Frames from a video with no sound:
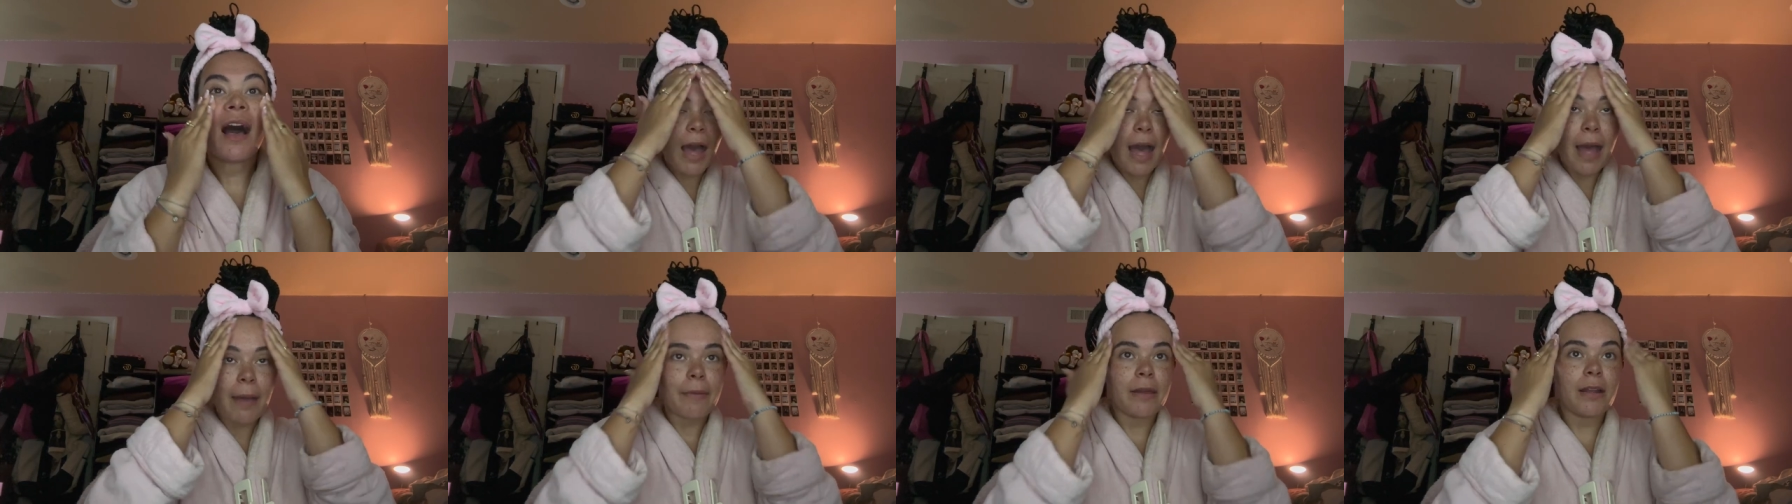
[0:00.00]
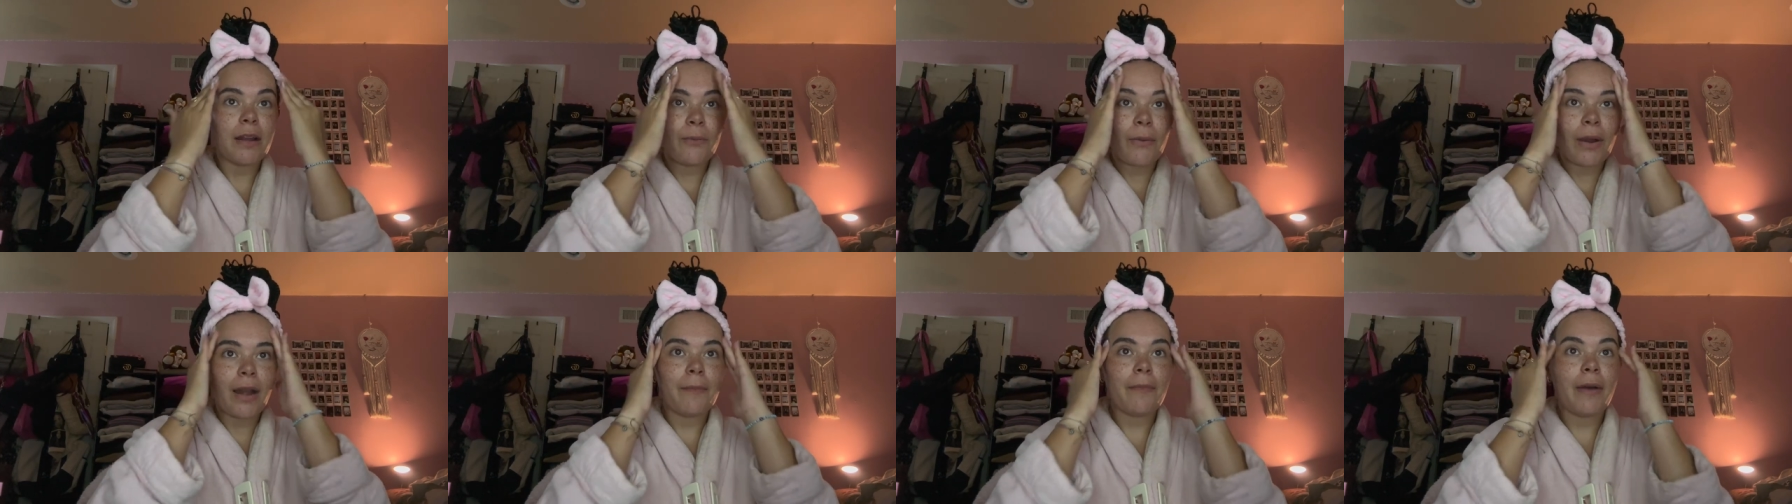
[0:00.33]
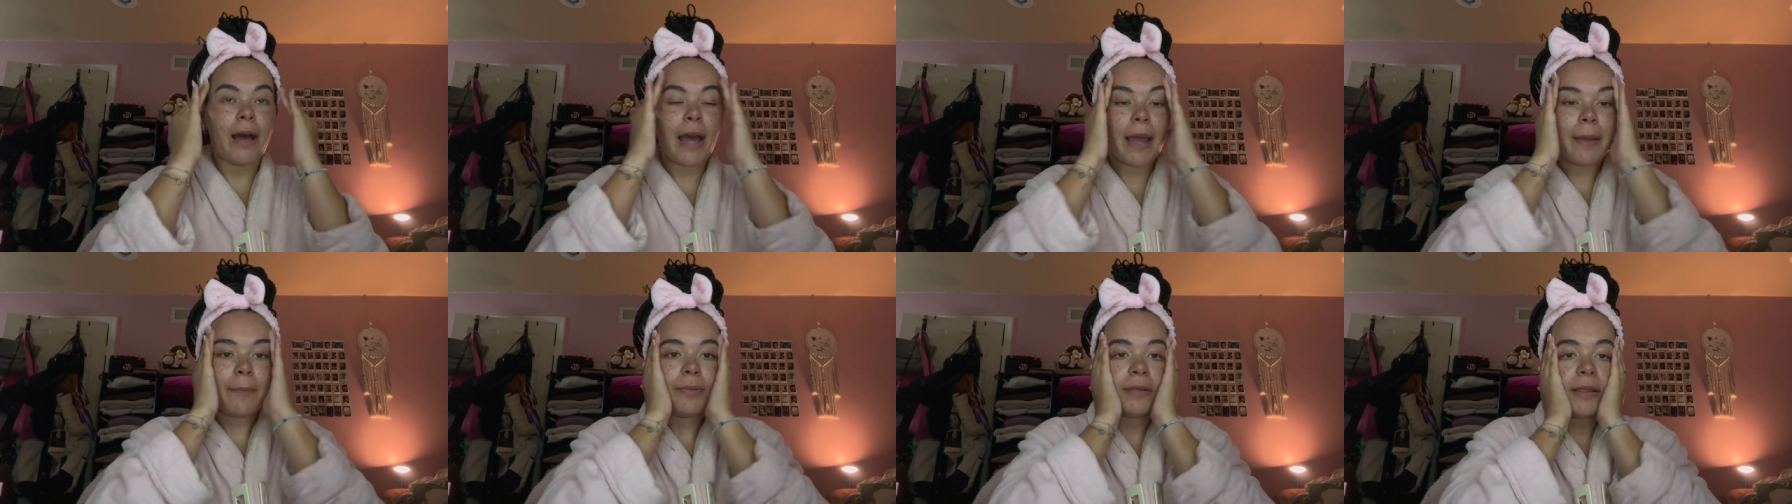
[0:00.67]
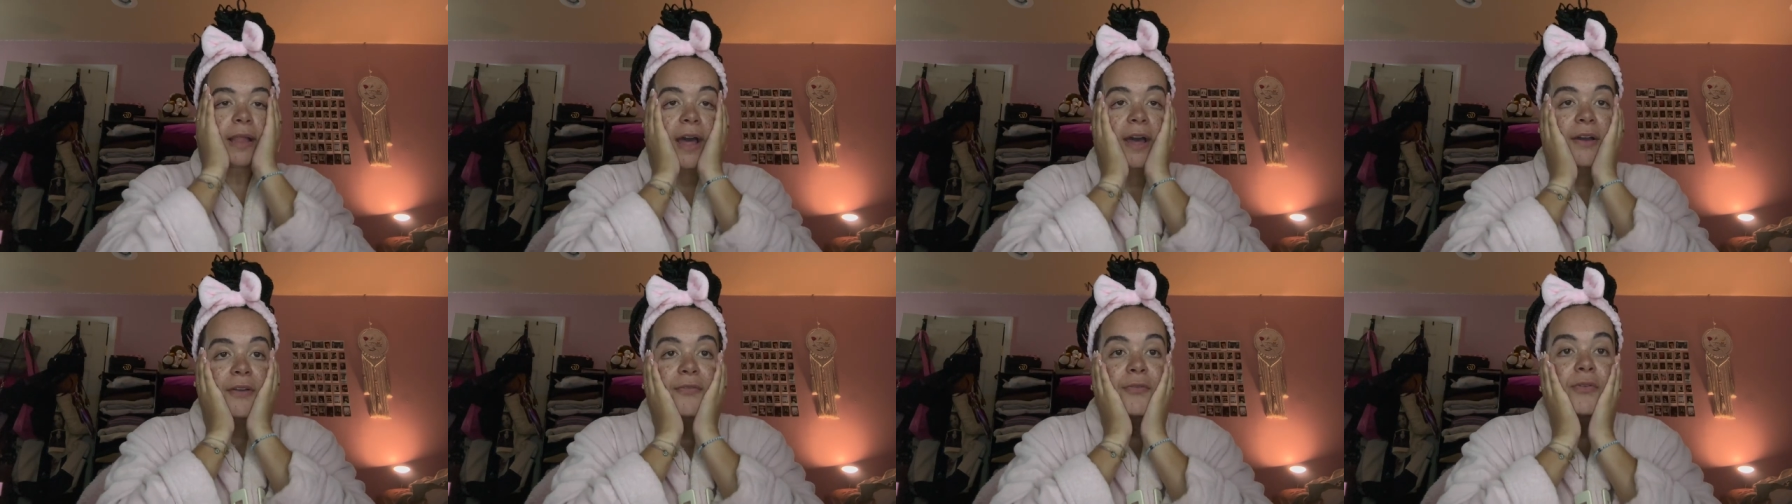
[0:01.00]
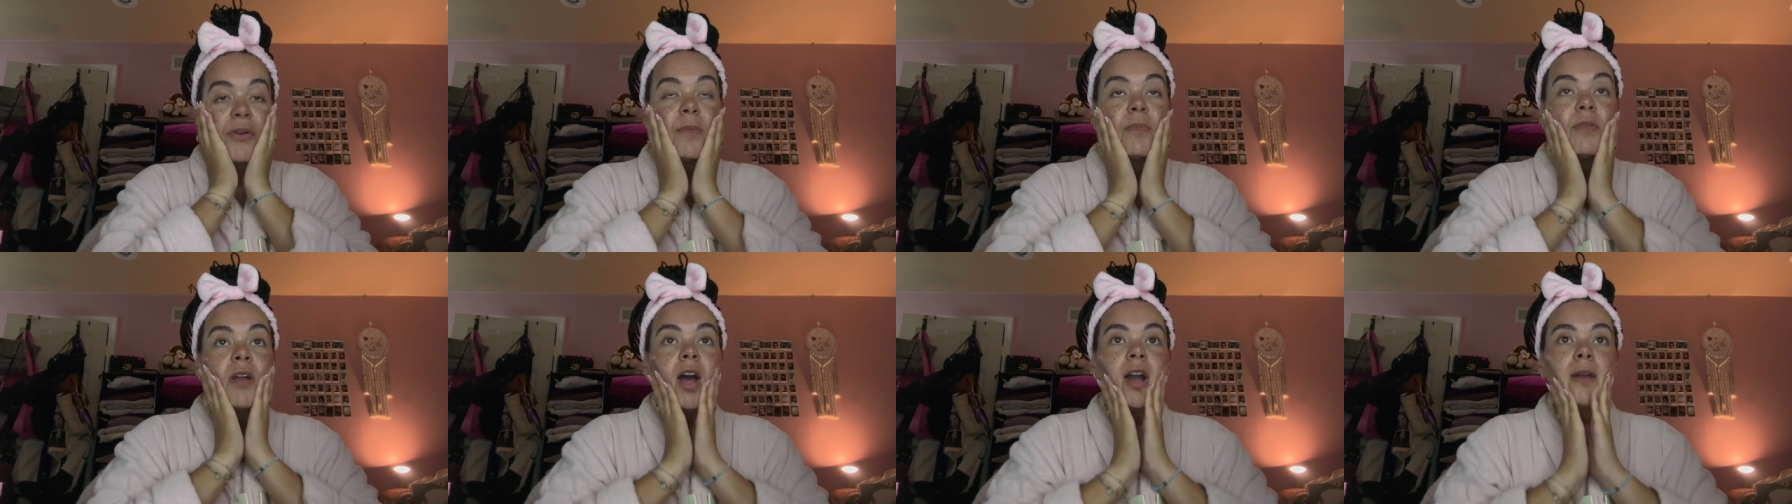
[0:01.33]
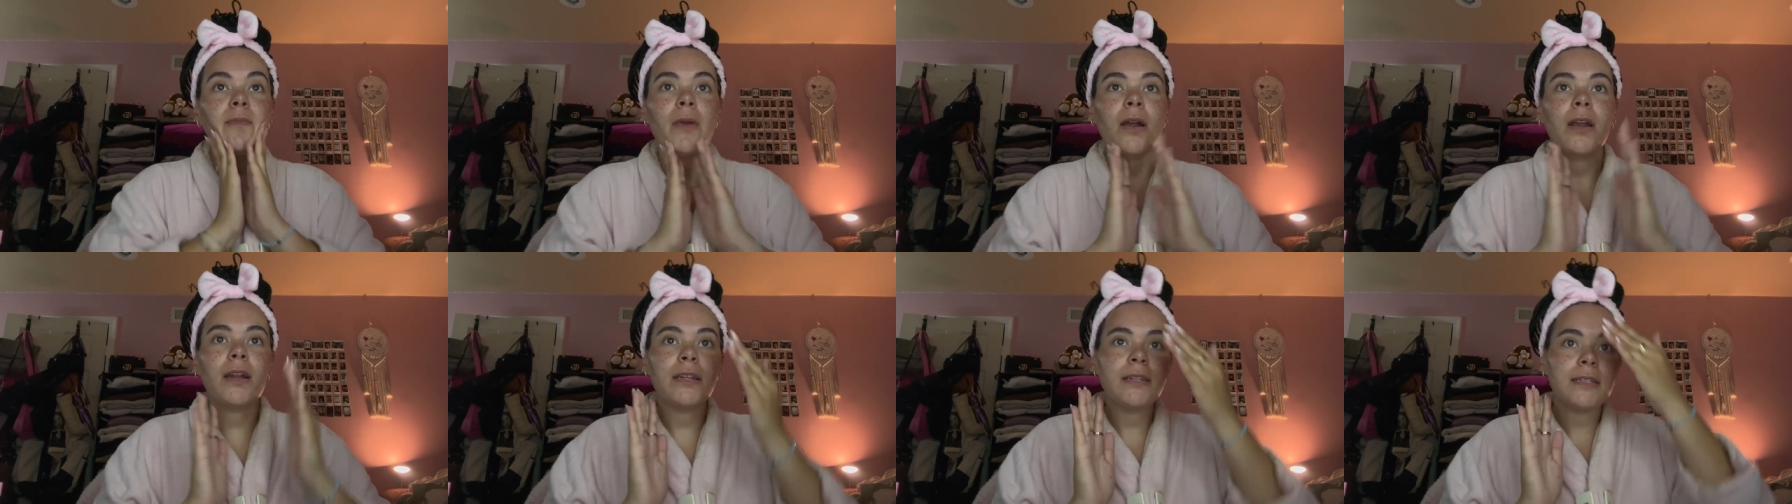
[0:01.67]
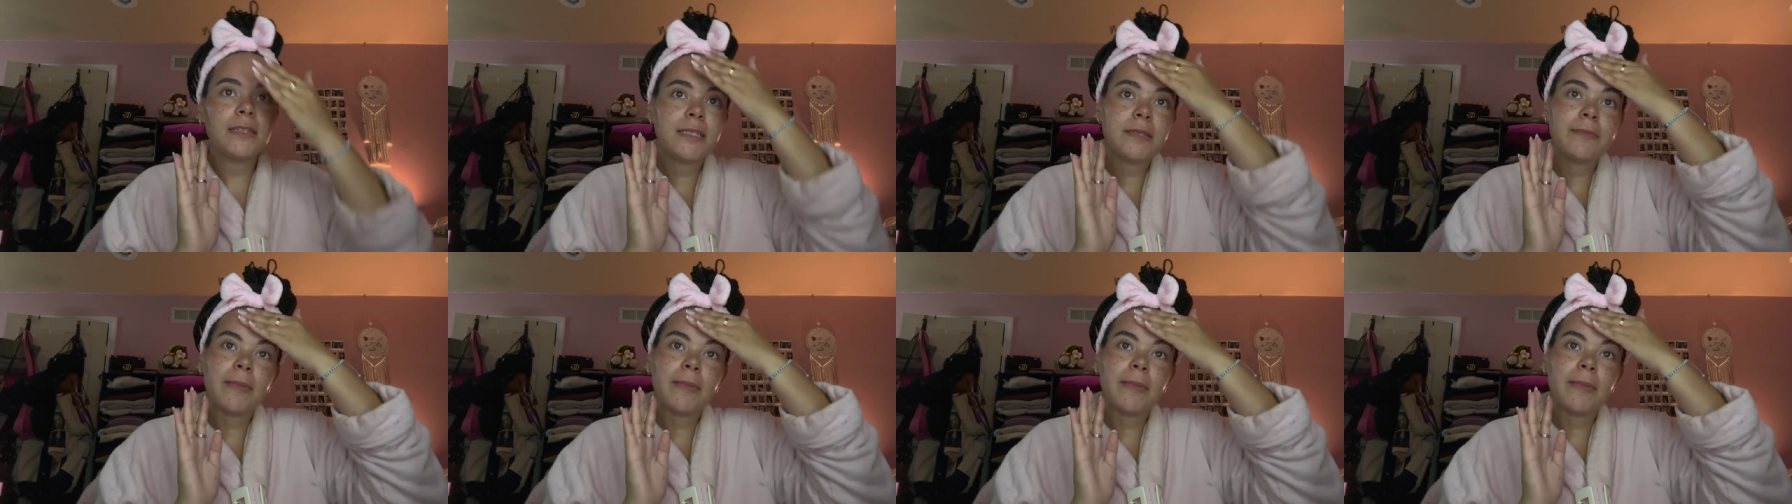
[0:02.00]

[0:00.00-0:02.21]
I'm gonna wear my platform Doc Martens,